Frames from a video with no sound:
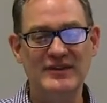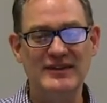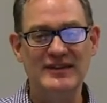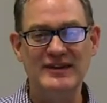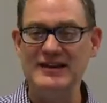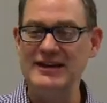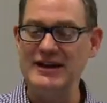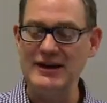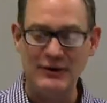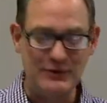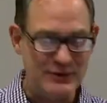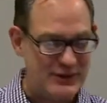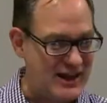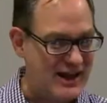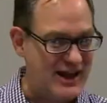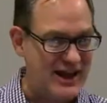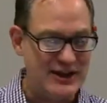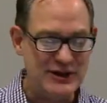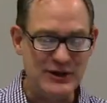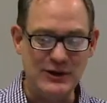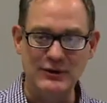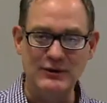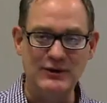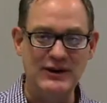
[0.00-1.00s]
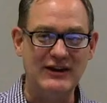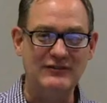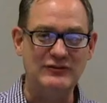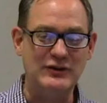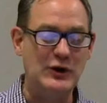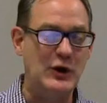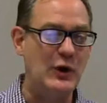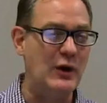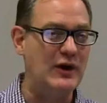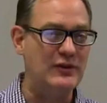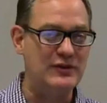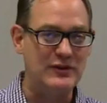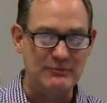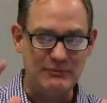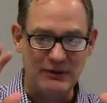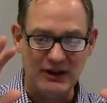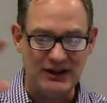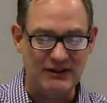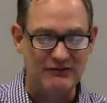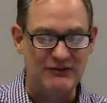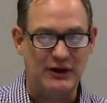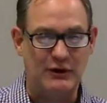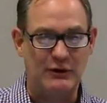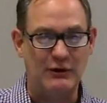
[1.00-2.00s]
You know, yeah, you don't have to go out in the
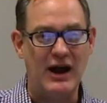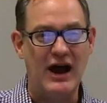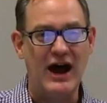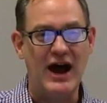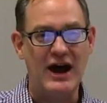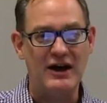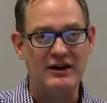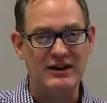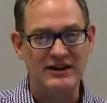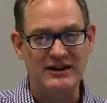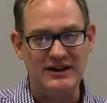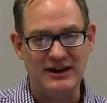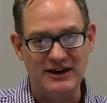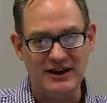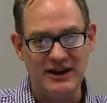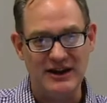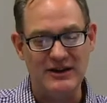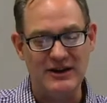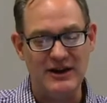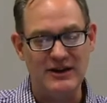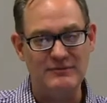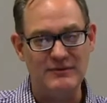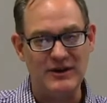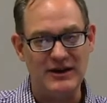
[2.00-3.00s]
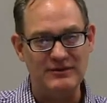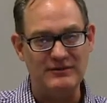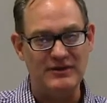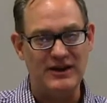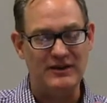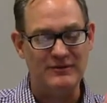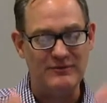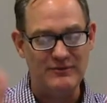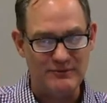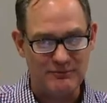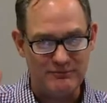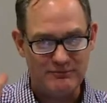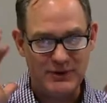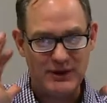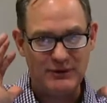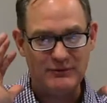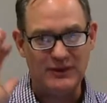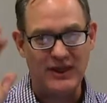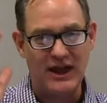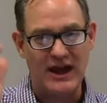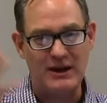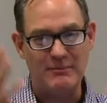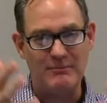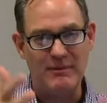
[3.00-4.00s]
middle of a crowd and be
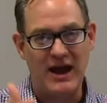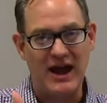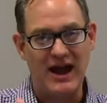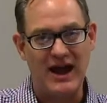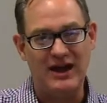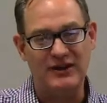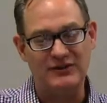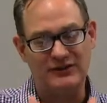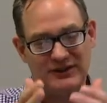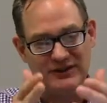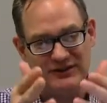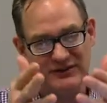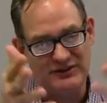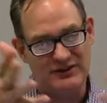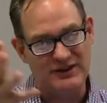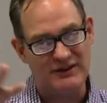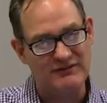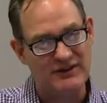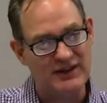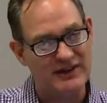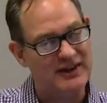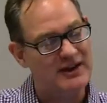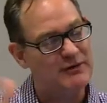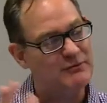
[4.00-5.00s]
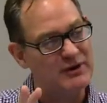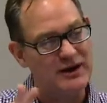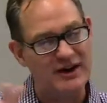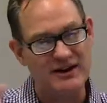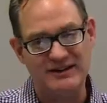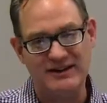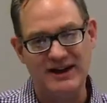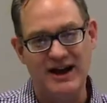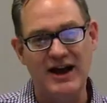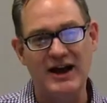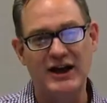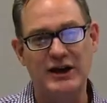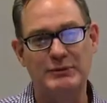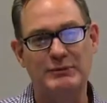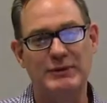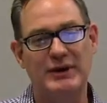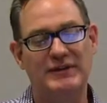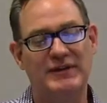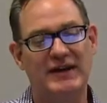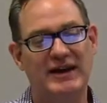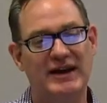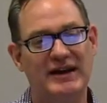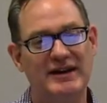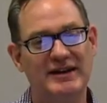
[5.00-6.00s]
without a mask and stuff like that. We're not talking about
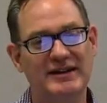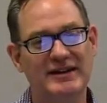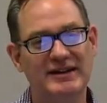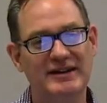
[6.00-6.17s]
that.